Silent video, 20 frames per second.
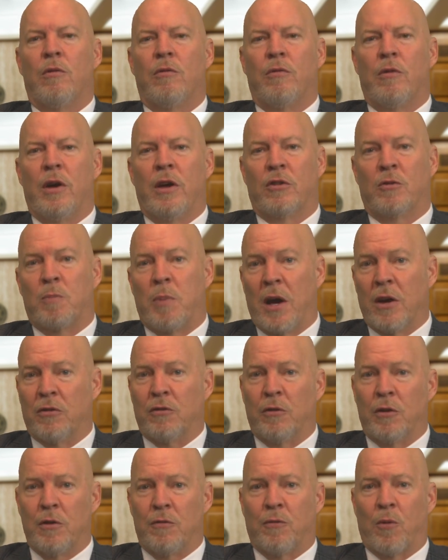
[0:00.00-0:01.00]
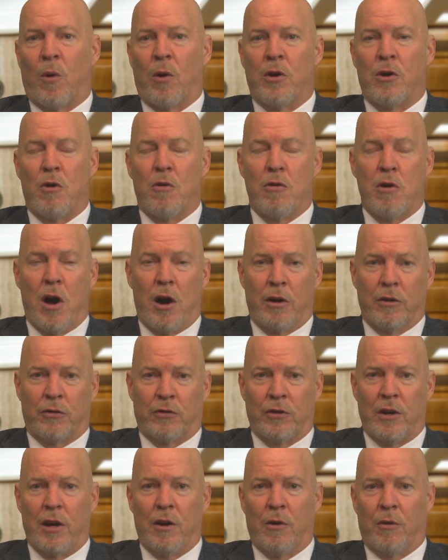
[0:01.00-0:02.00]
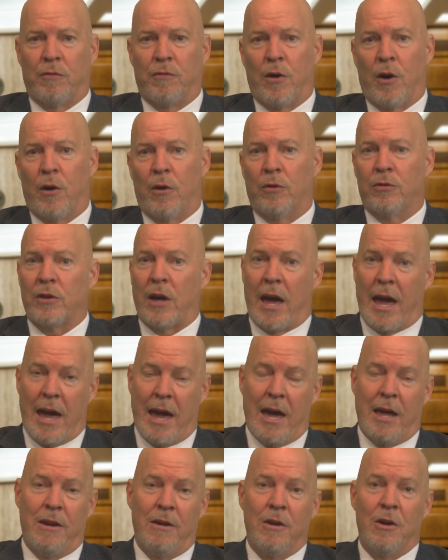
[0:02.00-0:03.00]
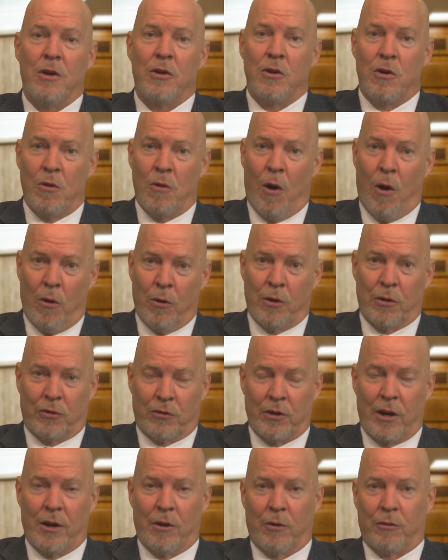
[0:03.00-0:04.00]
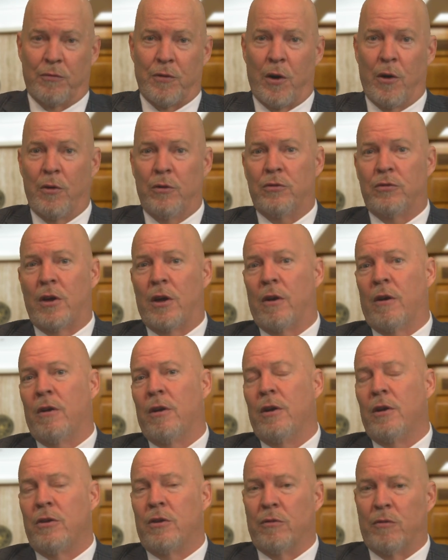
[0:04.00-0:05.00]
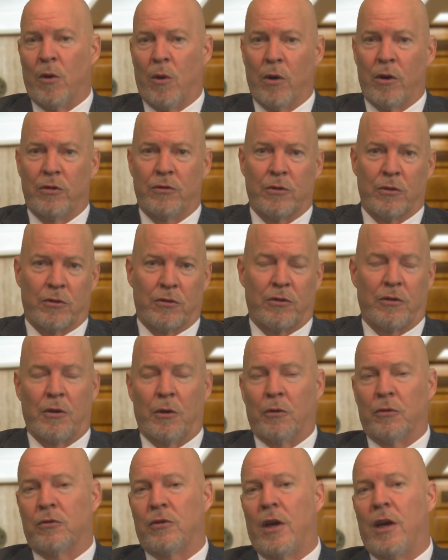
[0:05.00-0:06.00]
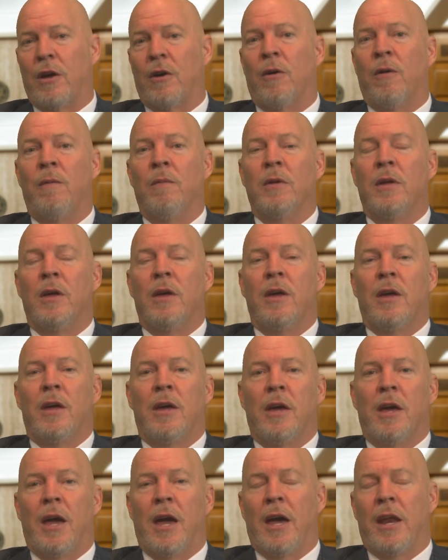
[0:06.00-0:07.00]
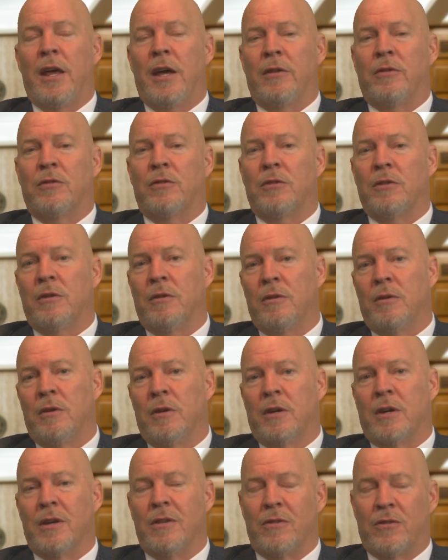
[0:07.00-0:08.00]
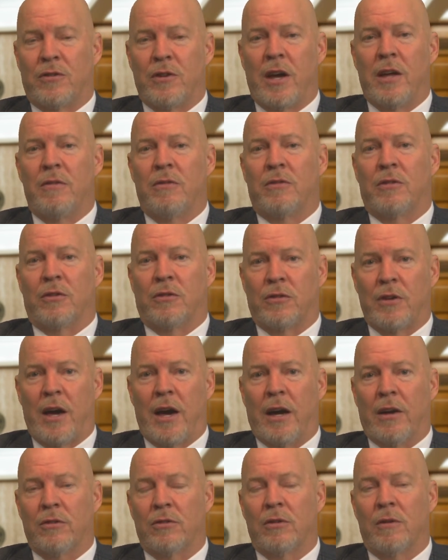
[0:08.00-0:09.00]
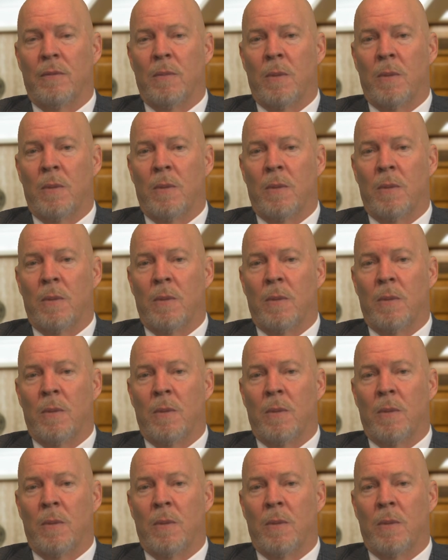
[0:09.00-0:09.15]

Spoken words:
especially for you young single folks and you older single folks that are divorced or still single, and it's consent to sex.